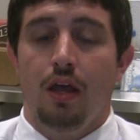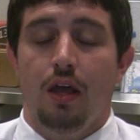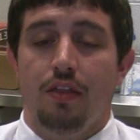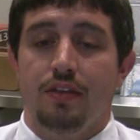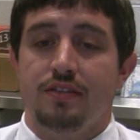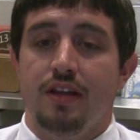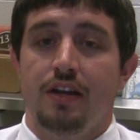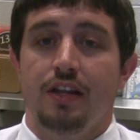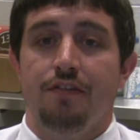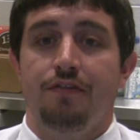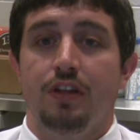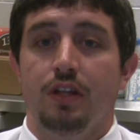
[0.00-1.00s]
The study
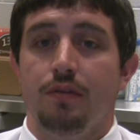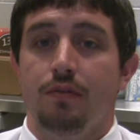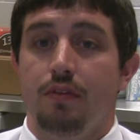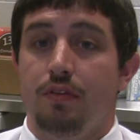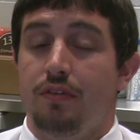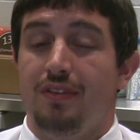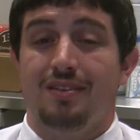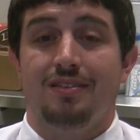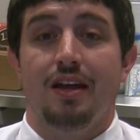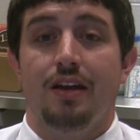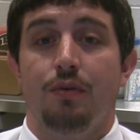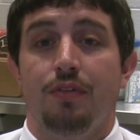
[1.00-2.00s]
with
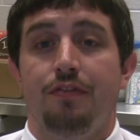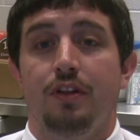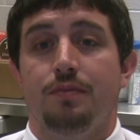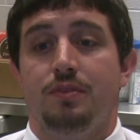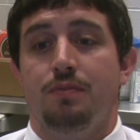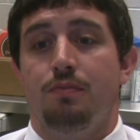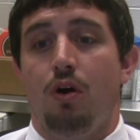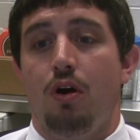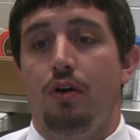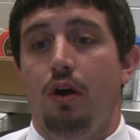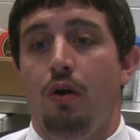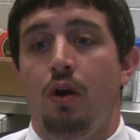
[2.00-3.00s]
Philip
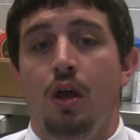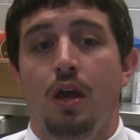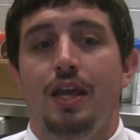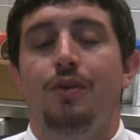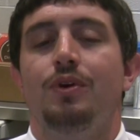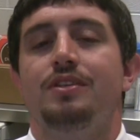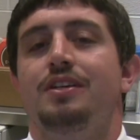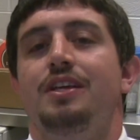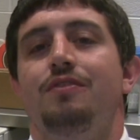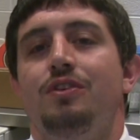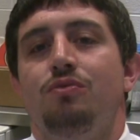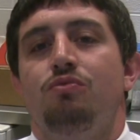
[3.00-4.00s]
Zimbardo. He wasn't
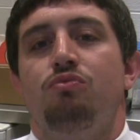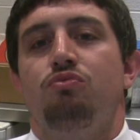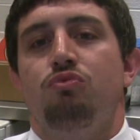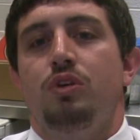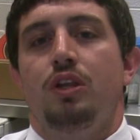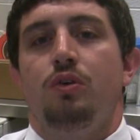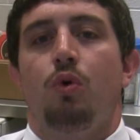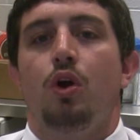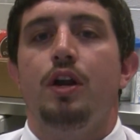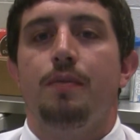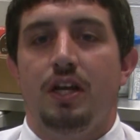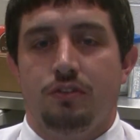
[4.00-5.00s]
even really
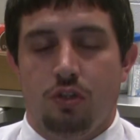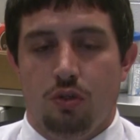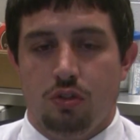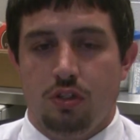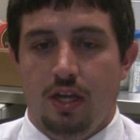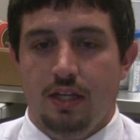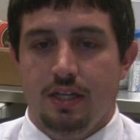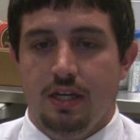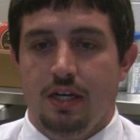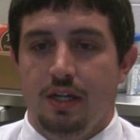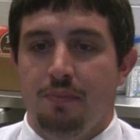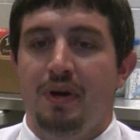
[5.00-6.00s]
worried about social
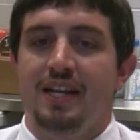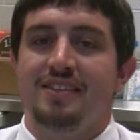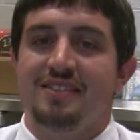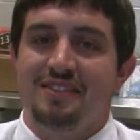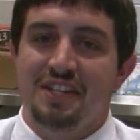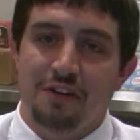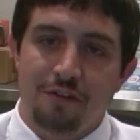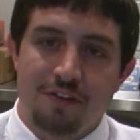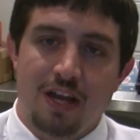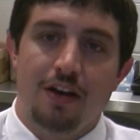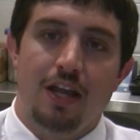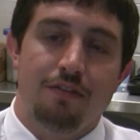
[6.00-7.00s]
identity, but he still
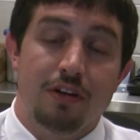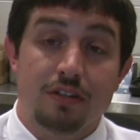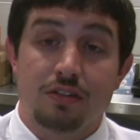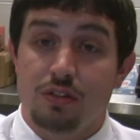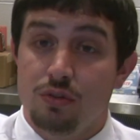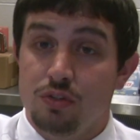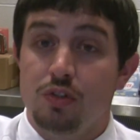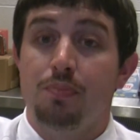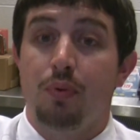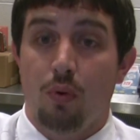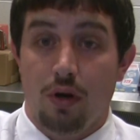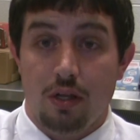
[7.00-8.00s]
found evidence to
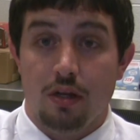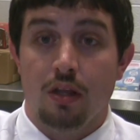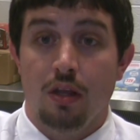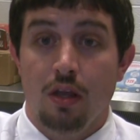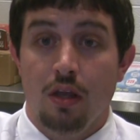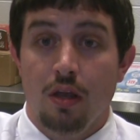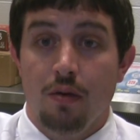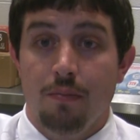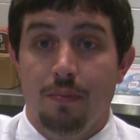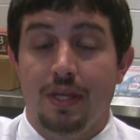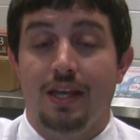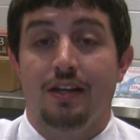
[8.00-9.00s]
support it
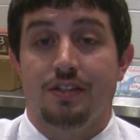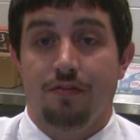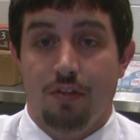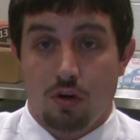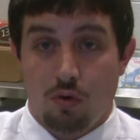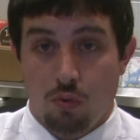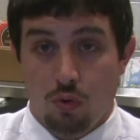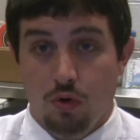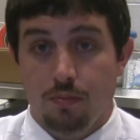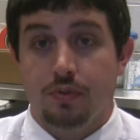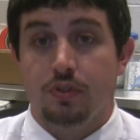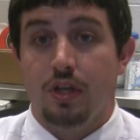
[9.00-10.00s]
because of the
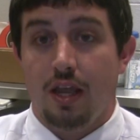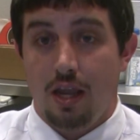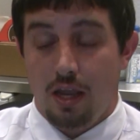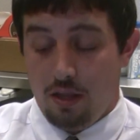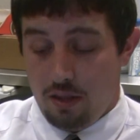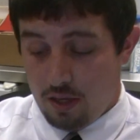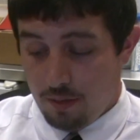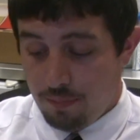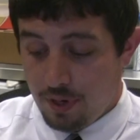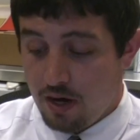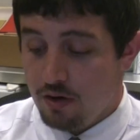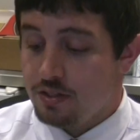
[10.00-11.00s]
groups and the
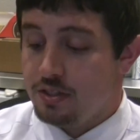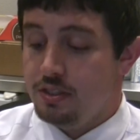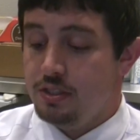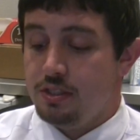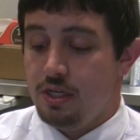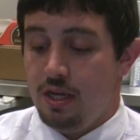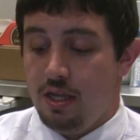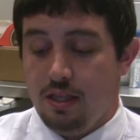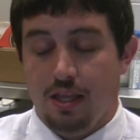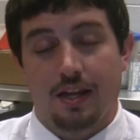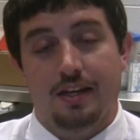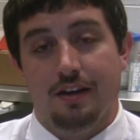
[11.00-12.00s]
comparisons and
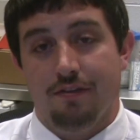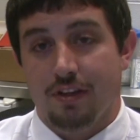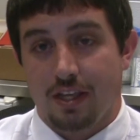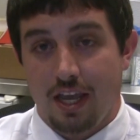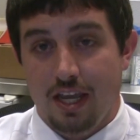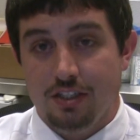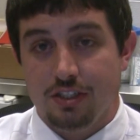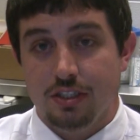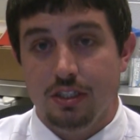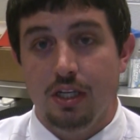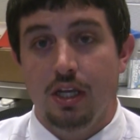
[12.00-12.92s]
the identification